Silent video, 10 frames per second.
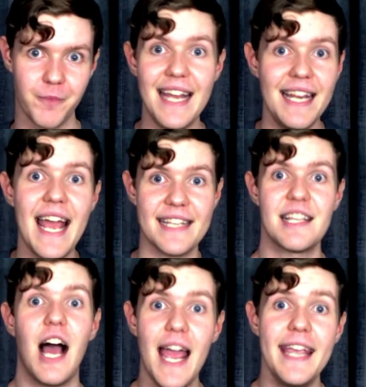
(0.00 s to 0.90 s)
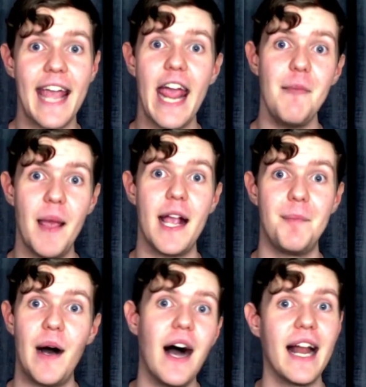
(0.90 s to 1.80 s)
And yes, I can pick
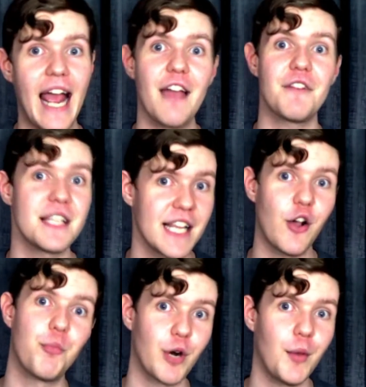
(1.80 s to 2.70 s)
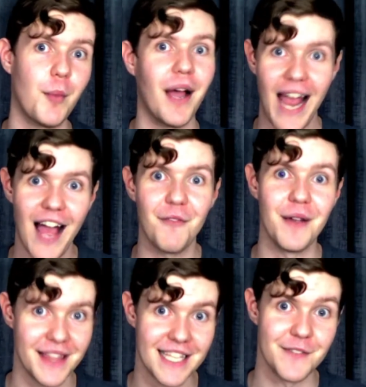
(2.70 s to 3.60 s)
apart every single problem I have
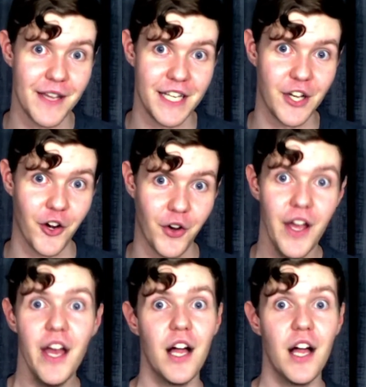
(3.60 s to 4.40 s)
with this video.